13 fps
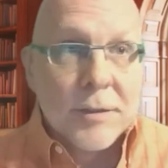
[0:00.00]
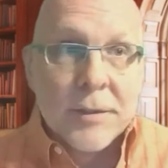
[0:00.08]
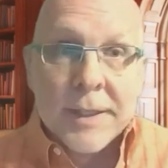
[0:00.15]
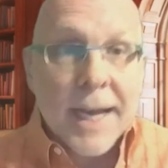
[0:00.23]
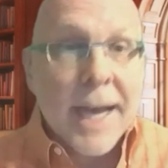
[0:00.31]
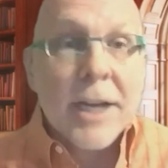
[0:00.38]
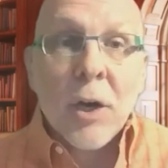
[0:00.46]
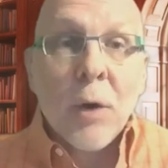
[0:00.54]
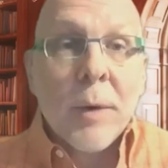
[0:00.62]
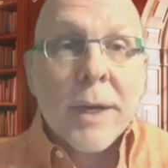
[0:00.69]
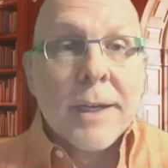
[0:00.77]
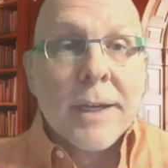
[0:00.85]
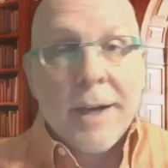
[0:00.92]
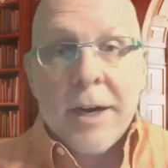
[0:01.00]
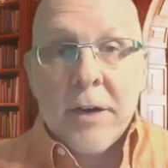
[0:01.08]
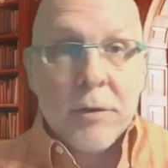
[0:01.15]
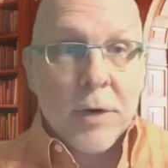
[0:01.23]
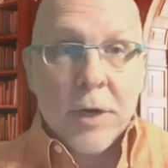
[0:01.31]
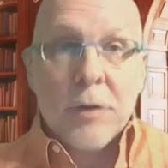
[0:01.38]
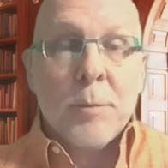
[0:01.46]
not knowing, are
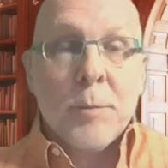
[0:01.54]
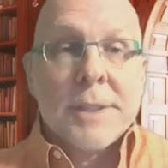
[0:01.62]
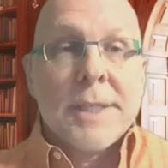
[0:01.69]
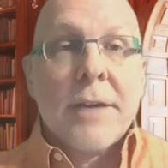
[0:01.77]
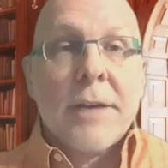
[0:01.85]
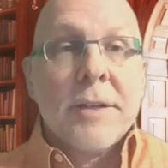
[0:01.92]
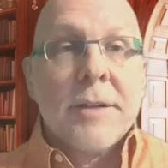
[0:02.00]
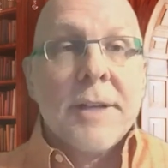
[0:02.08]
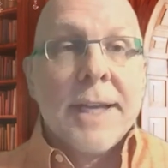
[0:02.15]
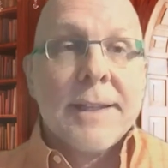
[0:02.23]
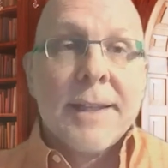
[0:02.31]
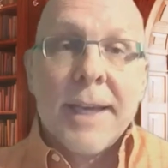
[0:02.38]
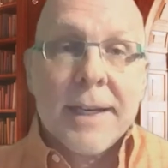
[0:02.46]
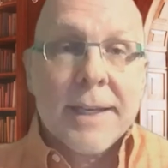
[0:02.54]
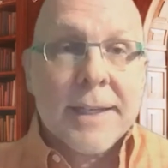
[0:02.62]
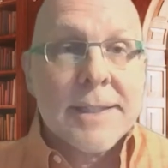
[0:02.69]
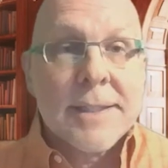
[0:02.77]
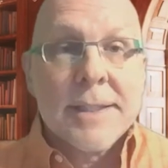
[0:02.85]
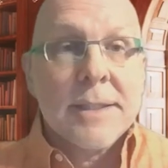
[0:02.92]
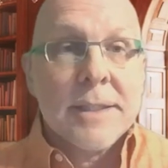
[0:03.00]
there other books out there like that?
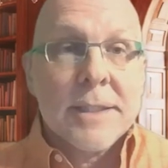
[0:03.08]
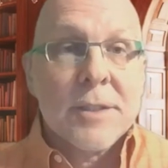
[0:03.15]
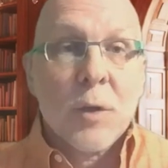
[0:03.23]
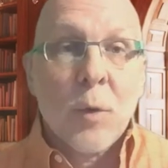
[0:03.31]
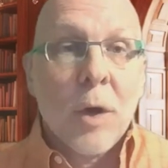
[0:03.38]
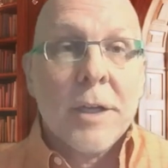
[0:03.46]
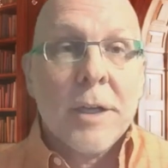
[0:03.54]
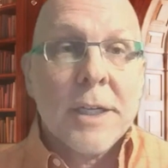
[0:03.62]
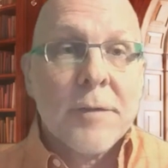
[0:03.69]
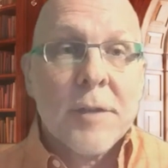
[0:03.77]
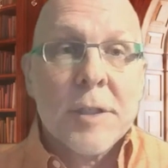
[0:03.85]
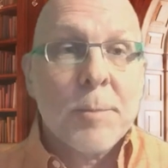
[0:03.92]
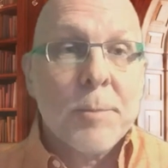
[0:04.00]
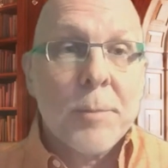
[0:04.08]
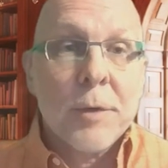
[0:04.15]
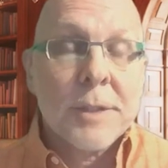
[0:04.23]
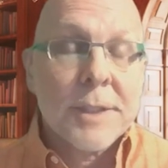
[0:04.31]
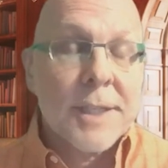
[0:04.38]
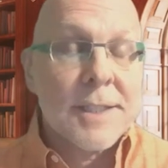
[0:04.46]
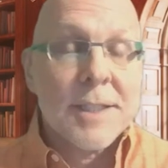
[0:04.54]
Is the quality of this
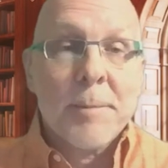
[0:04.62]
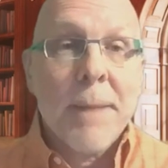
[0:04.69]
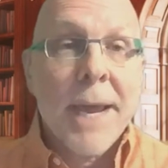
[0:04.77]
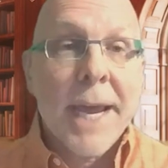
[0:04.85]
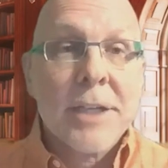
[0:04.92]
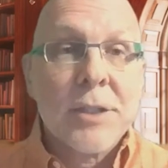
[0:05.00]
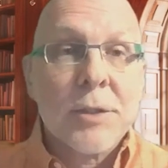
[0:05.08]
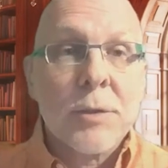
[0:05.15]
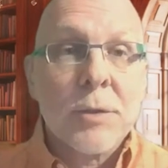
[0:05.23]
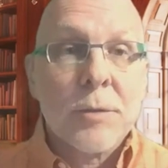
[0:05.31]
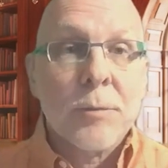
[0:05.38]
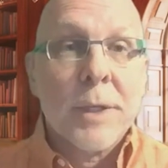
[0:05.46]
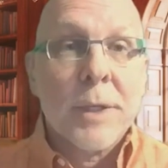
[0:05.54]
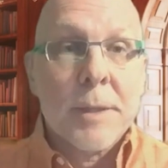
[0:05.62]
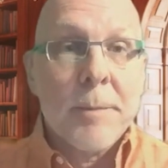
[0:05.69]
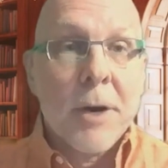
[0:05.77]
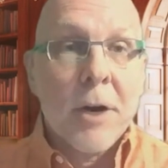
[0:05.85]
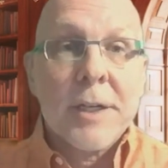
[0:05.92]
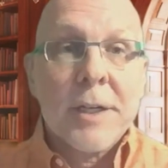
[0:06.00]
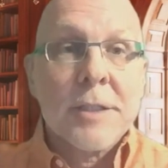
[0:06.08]
book, does it match what the
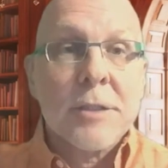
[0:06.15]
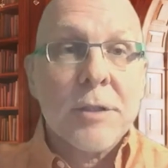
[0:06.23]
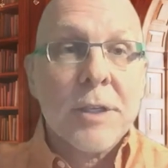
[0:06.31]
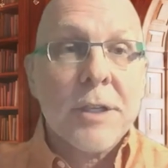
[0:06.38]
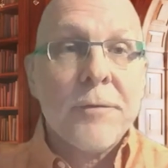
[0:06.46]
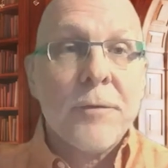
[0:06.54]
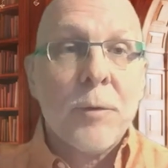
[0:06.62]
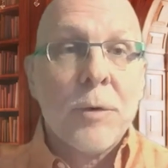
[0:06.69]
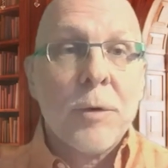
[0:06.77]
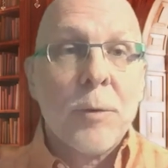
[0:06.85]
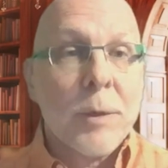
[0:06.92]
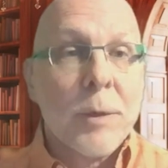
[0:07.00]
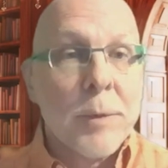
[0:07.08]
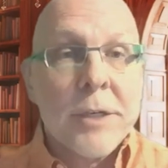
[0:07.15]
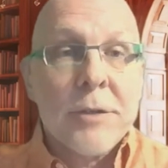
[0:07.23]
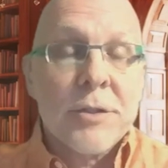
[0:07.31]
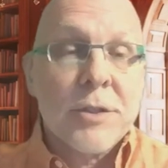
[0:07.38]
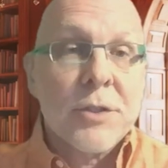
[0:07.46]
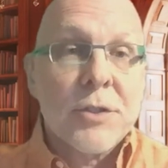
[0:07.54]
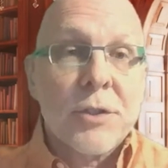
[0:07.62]
market is looking for, what
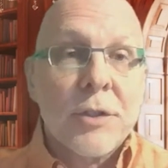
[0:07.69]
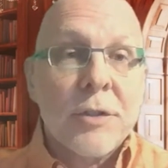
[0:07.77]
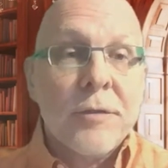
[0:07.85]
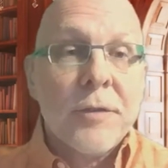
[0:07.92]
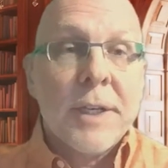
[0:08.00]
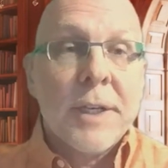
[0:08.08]
readers deserve?